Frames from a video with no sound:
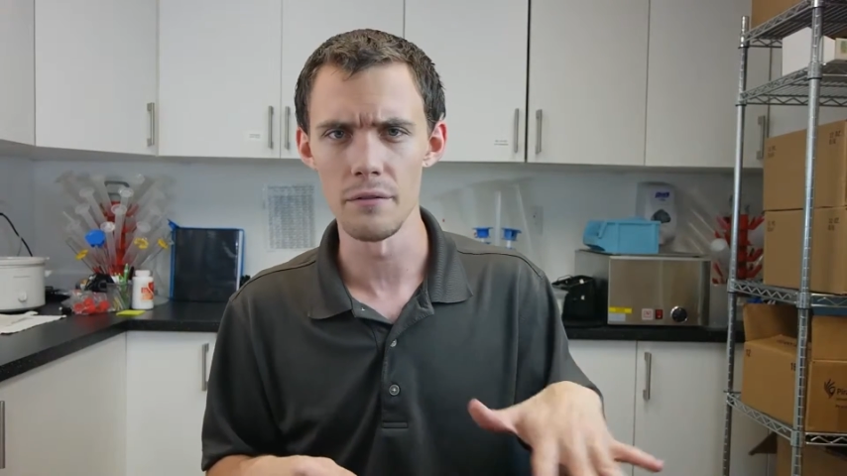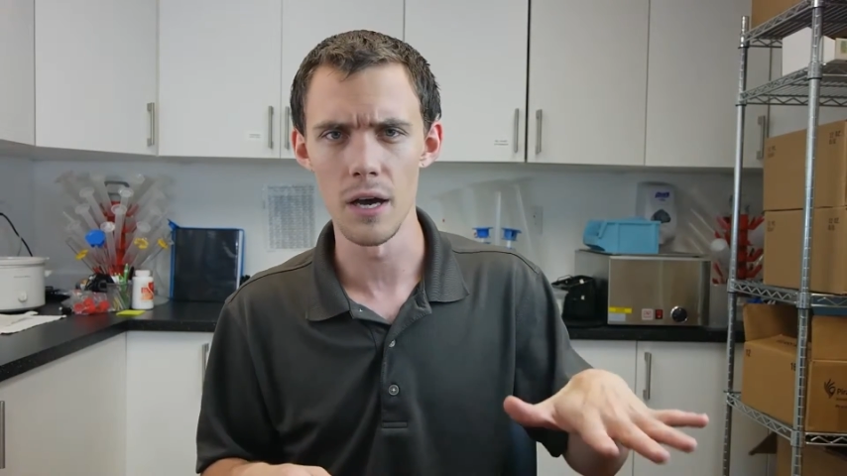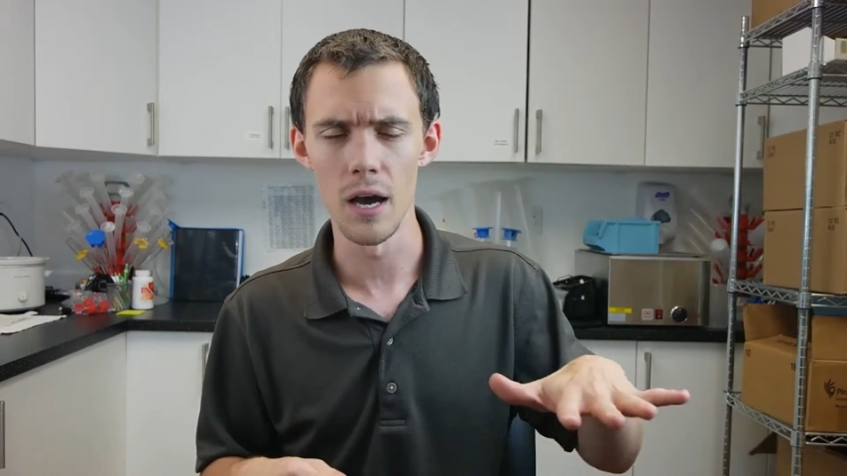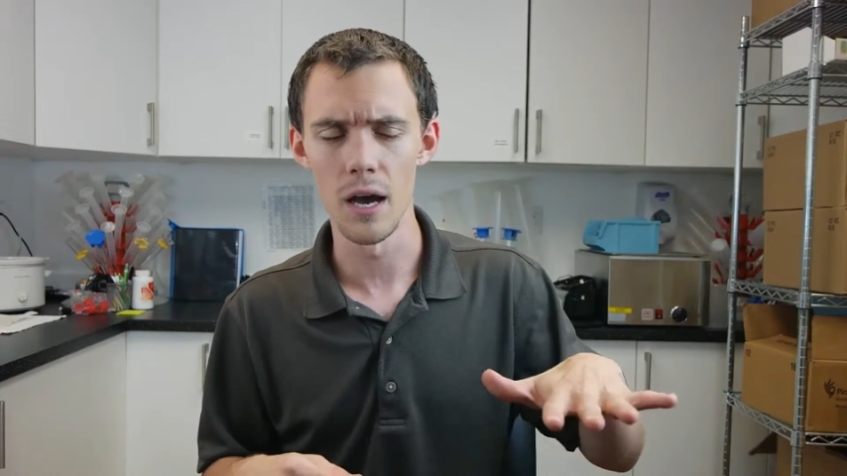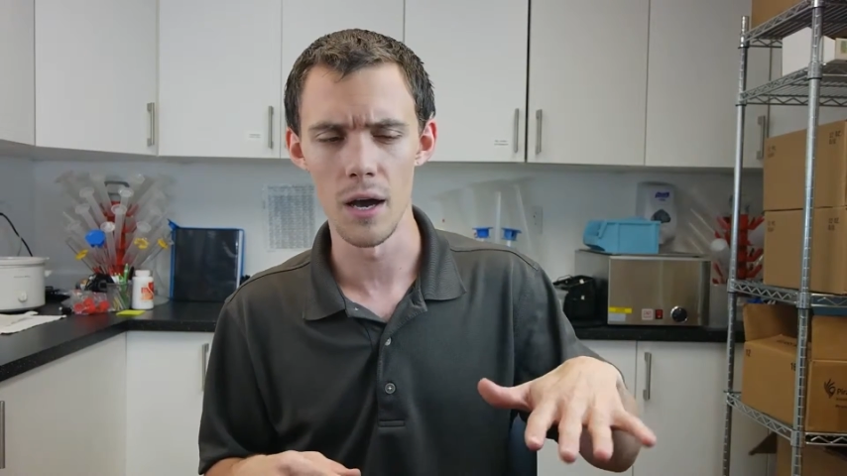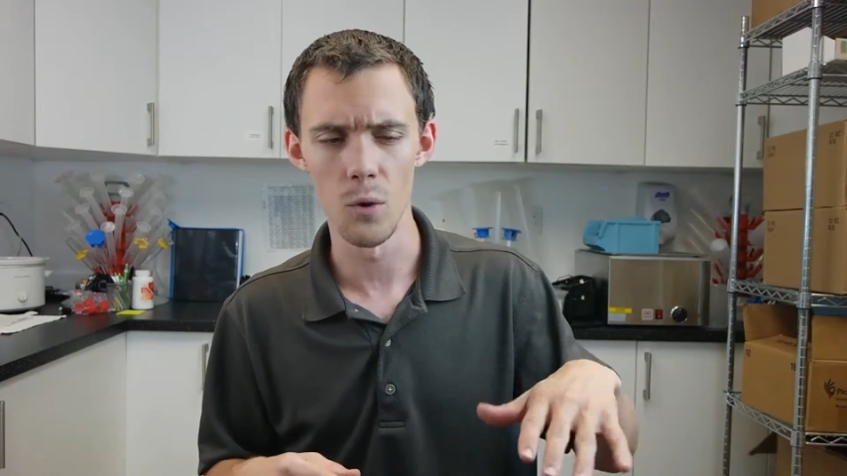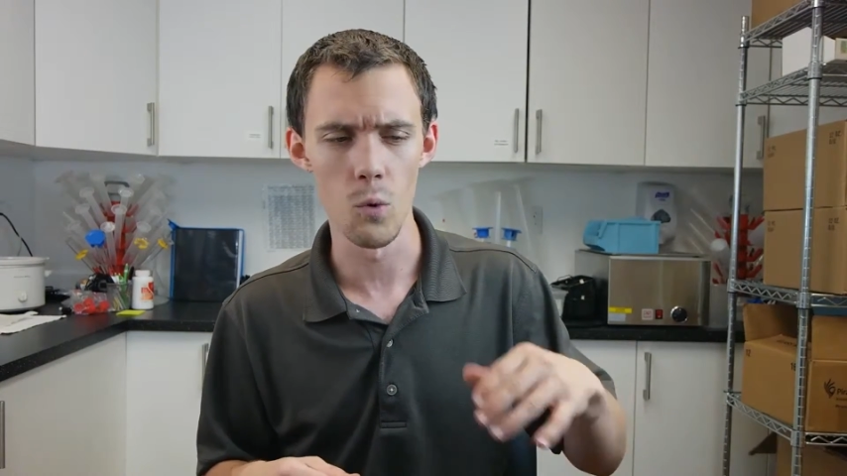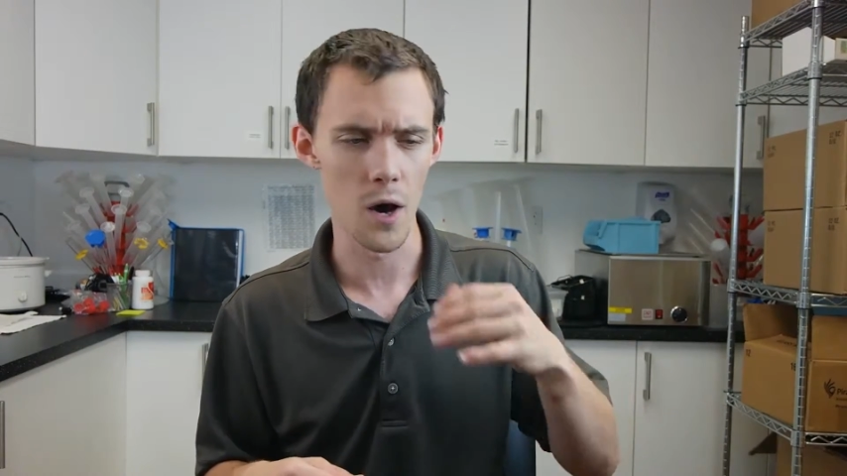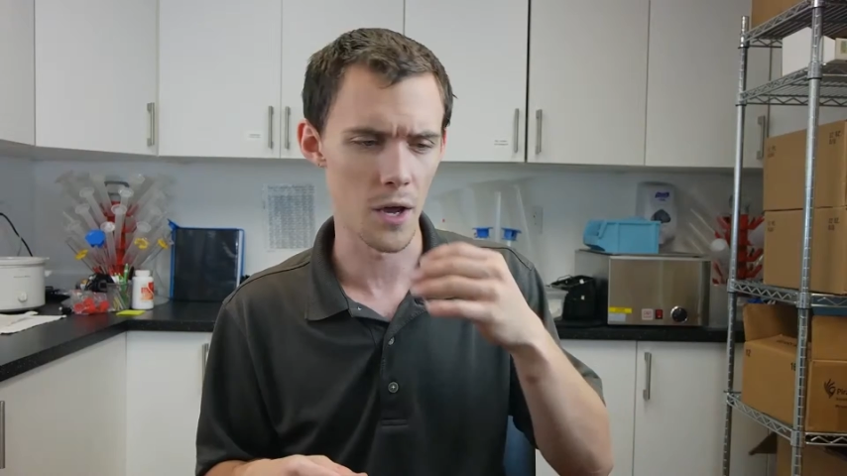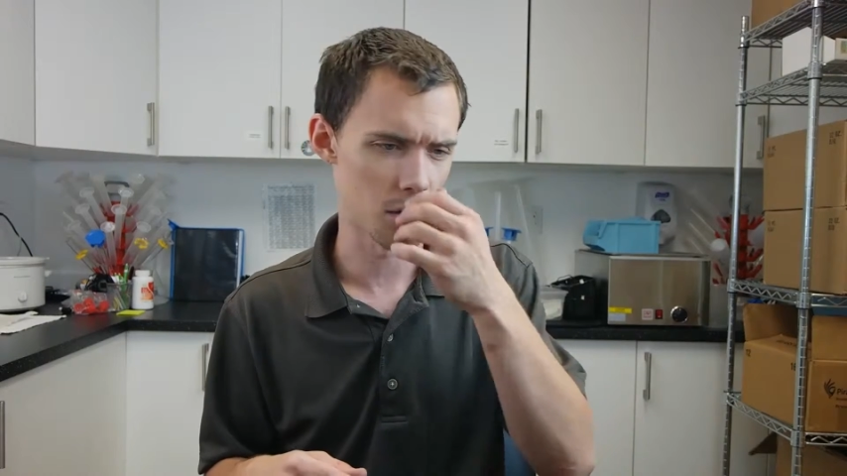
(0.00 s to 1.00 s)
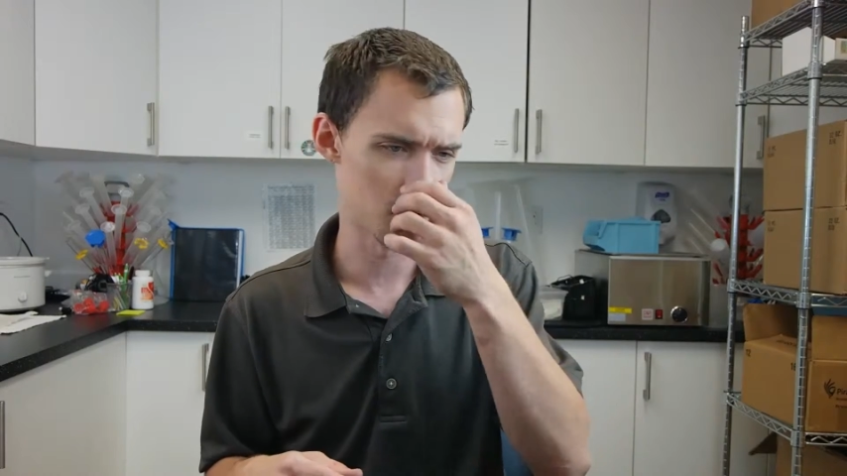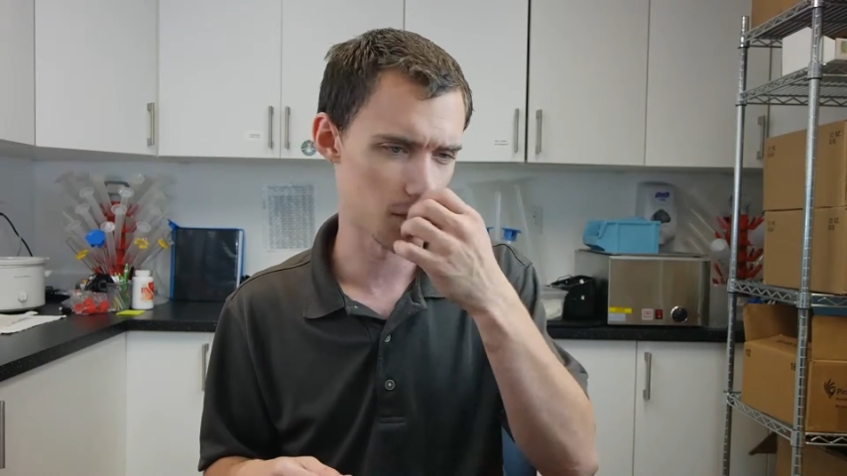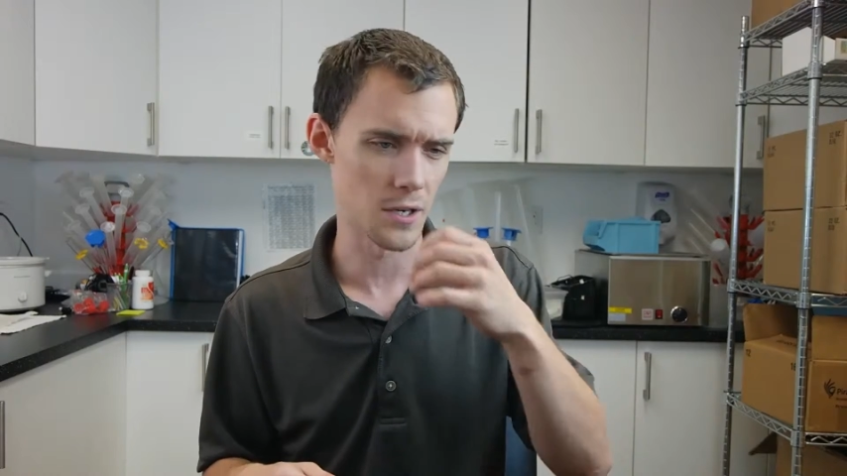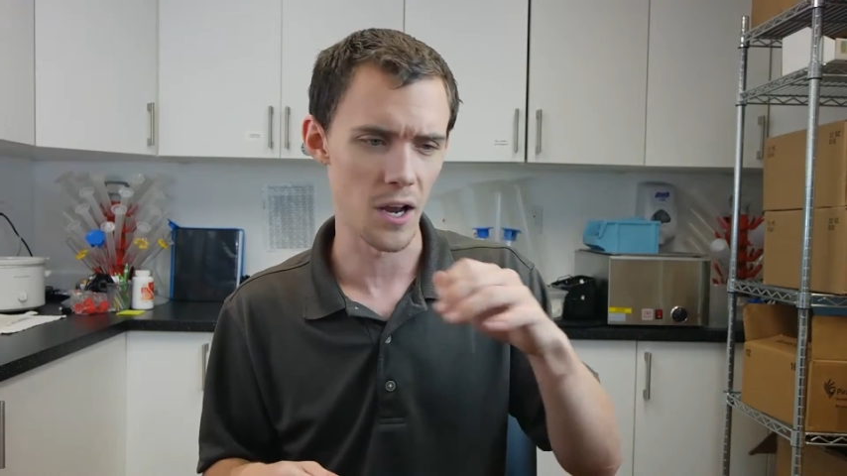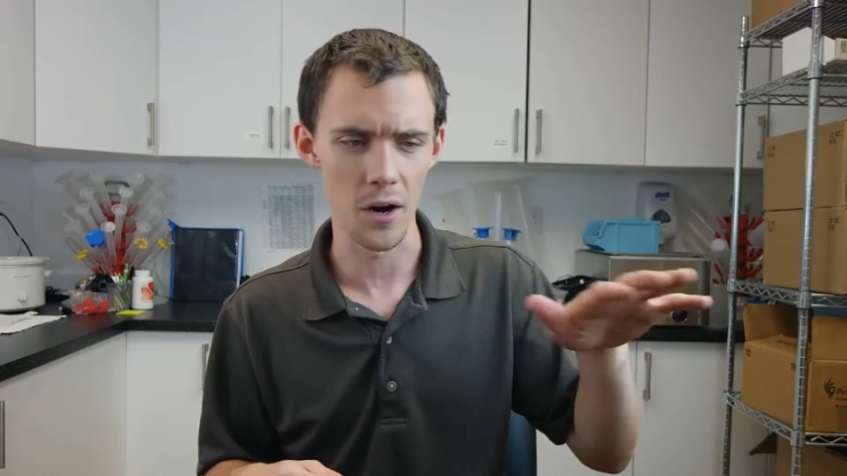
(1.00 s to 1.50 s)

uh, waters are,